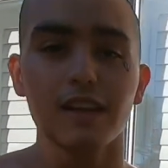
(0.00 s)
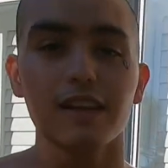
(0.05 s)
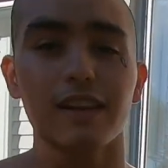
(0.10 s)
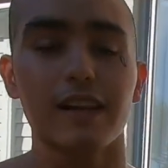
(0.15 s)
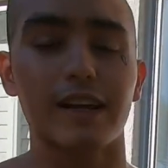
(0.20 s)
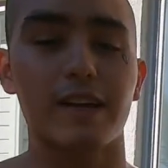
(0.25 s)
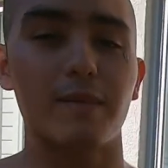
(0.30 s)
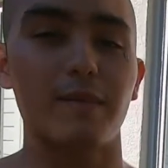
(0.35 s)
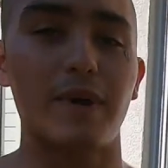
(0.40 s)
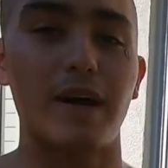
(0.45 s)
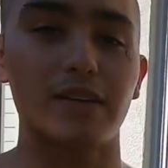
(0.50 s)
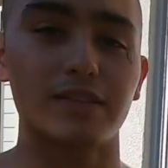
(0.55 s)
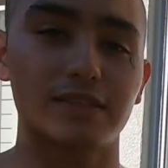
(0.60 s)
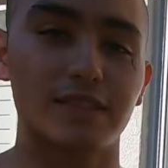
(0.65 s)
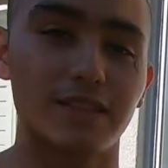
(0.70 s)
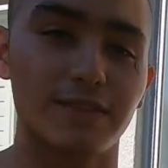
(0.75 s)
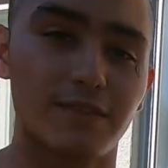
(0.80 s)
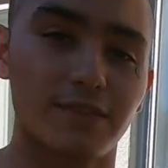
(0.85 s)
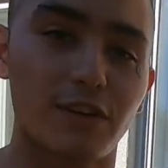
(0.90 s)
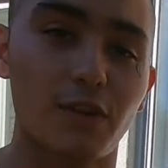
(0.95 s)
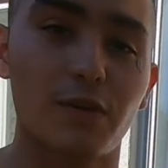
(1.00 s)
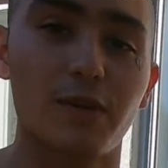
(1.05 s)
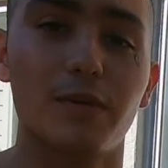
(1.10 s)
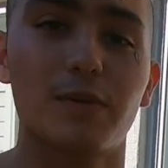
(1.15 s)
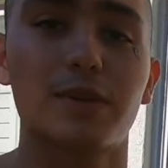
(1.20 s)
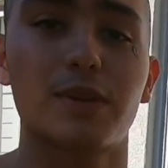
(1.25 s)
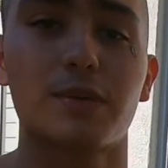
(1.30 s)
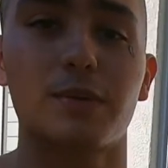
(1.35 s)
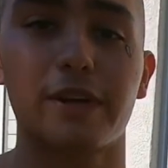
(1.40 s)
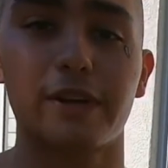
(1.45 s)
like a mountain flowing
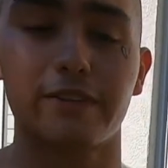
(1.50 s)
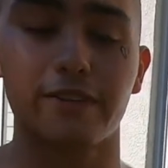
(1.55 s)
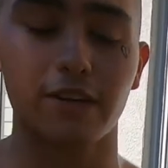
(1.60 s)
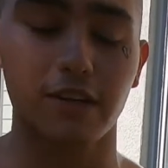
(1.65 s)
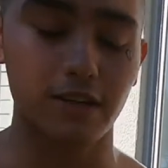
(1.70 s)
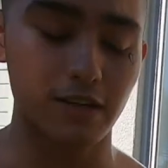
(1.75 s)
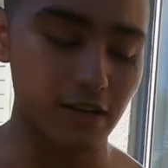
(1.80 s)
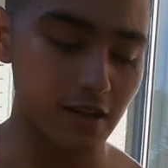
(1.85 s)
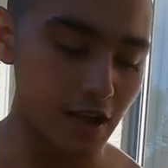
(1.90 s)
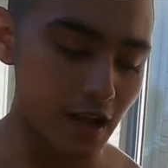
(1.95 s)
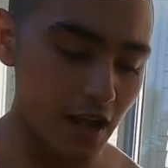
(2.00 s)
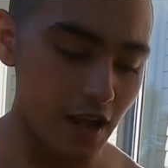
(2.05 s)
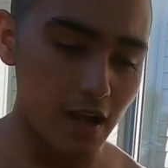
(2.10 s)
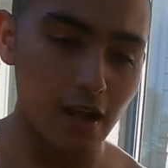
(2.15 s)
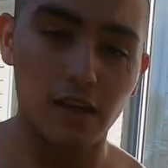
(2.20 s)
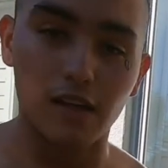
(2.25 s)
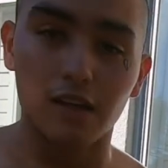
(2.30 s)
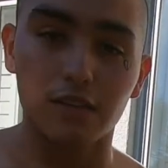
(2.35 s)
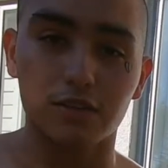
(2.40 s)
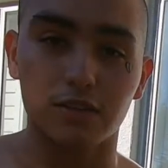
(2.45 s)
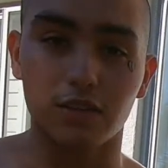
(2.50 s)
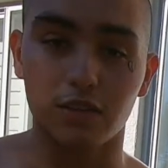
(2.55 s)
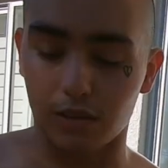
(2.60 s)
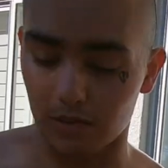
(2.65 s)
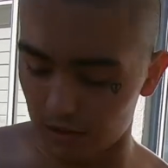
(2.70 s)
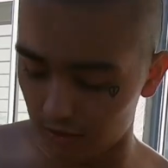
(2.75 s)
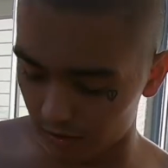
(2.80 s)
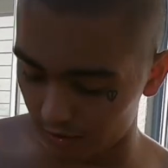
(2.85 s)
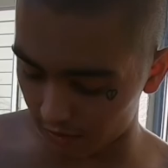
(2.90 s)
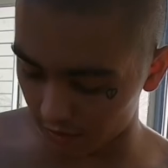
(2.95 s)
with the river.
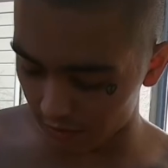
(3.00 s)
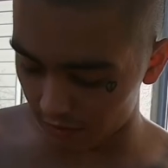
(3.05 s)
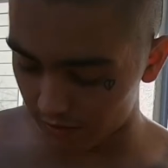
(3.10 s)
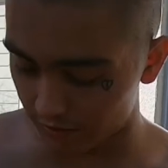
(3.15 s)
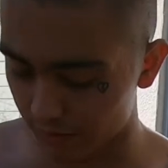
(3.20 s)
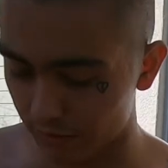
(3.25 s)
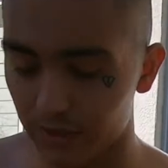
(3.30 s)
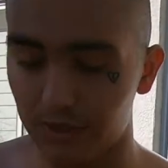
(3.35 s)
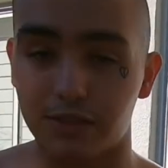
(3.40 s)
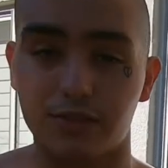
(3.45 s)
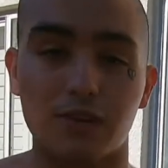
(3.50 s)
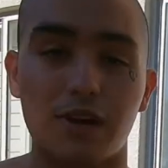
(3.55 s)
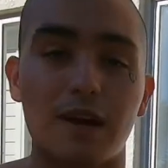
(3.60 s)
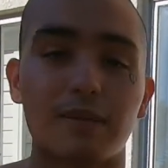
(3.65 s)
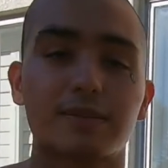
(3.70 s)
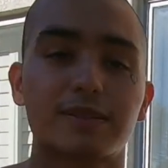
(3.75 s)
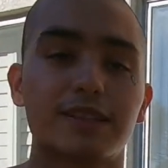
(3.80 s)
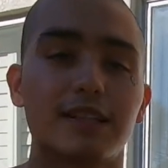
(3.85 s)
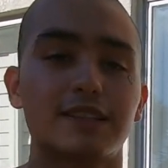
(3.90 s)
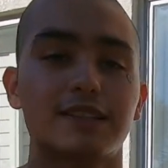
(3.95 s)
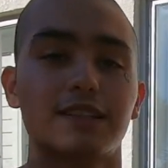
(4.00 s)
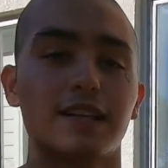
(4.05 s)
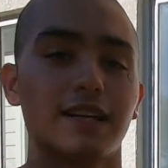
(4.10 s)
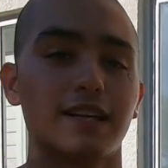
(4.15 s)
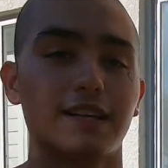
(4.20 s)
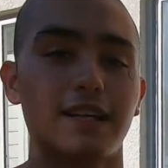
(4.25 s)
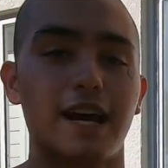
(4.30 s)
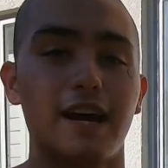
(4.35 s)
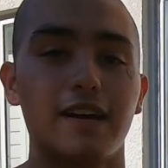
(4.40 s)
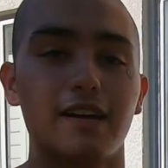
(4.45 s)
So doing drop sets
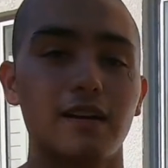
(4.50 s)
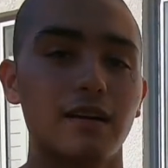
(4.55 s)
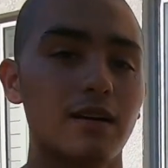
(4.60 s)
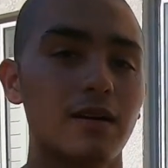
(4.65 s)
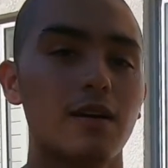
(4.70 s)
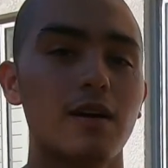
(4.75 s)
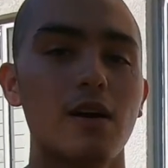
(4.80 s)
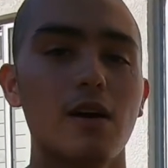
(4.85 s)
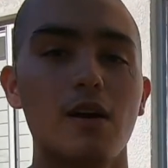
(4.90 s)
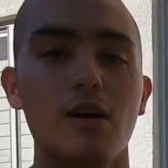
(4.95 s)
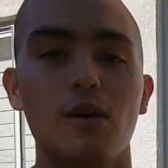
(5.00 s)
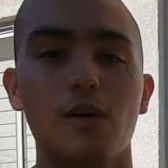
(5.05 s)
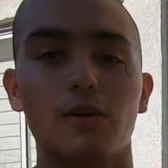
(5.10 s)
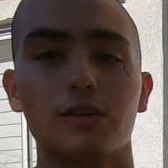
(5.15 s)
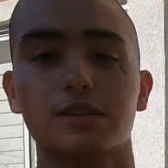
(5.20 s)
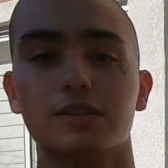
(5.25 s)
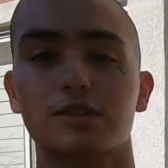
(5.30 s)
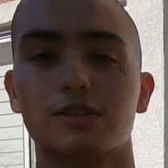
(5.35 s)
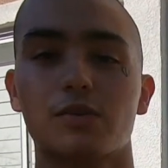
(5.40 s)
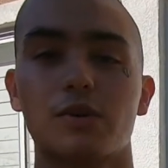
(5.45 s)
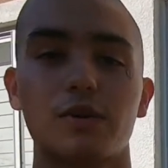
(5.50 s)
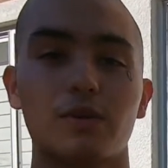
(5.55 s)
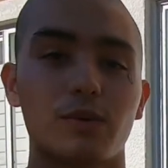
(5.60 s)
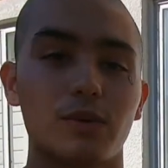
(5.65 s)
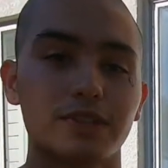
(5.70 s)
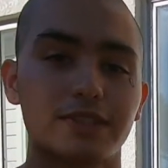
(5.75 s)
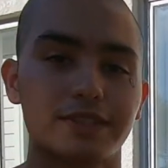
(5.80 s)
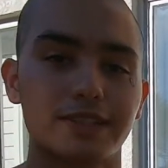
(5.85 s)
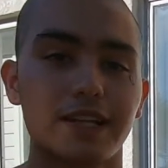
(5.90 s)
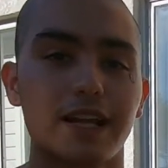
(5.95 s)
like that, or just going
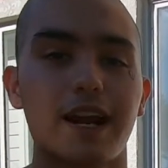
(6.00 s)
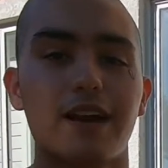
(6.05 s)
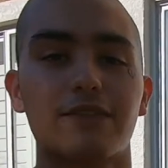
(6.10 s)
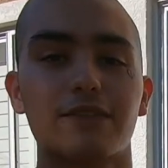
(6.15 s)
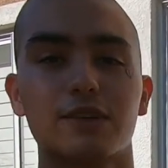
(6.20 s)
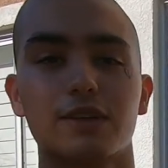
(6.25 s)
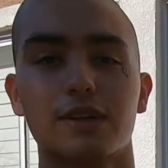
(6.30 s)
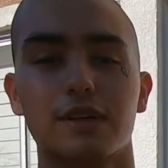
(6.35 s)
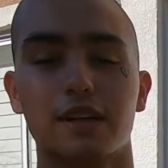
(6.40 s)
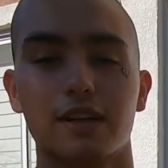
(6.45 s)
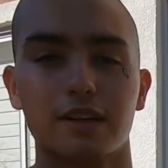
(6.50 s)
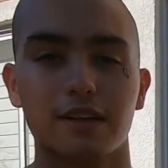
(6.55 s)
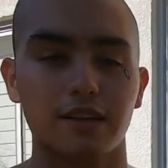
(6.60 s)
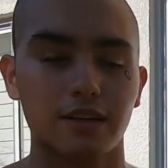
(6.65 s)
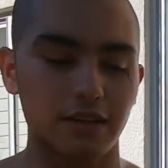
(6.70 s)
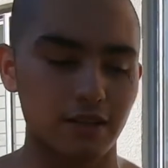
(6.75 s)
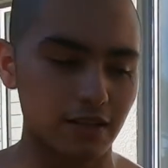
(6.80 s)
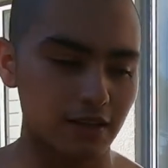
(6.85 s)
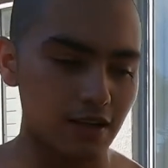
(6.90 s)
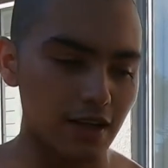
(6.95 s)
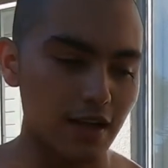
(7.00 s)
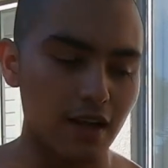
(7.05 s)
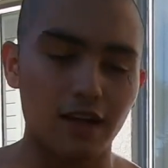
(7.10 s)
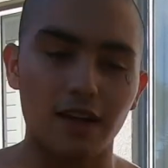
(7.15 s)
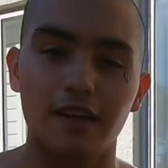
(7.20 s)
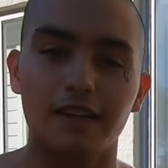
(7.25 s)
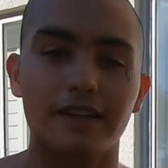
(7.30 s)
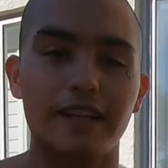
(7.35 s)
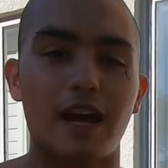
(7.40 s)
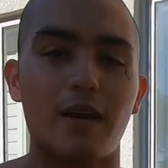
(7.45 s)
one set after another,
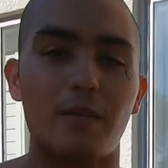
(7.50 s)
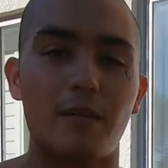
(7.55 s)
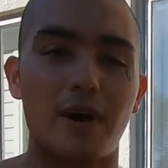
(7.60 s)
that